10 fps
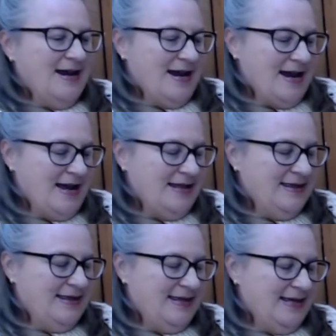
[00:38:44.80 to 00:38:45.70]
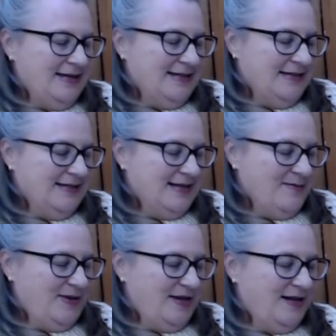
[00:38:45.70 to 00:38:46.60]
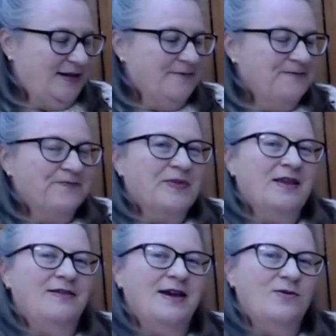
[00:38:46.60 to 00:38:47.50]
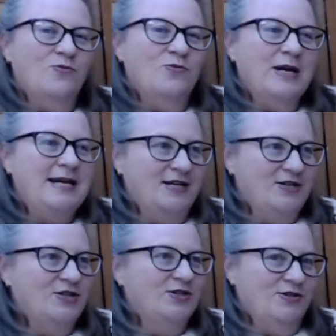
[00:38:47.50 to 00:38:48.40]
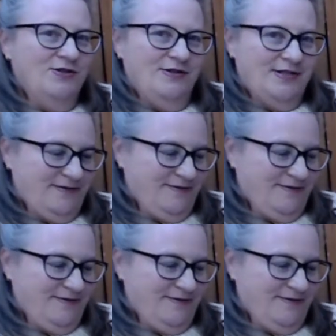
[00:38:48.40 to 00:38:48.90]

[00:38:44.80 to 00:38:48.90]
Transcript: and that something that we can use.